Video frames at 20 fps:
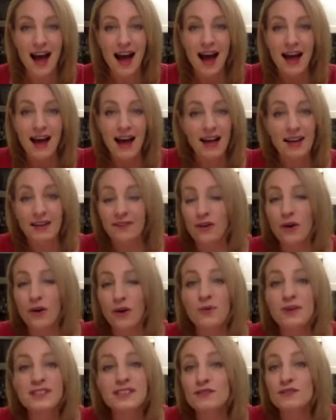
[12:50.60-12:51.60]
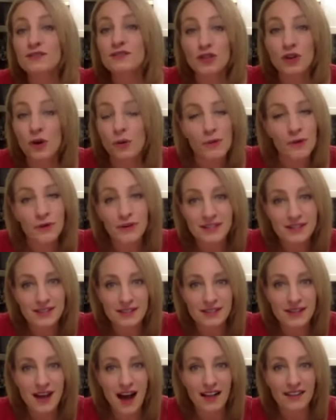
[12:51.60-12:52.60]
I've always lived in Hoboken since
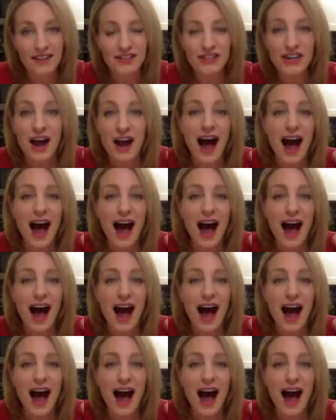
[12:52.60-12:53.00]
college.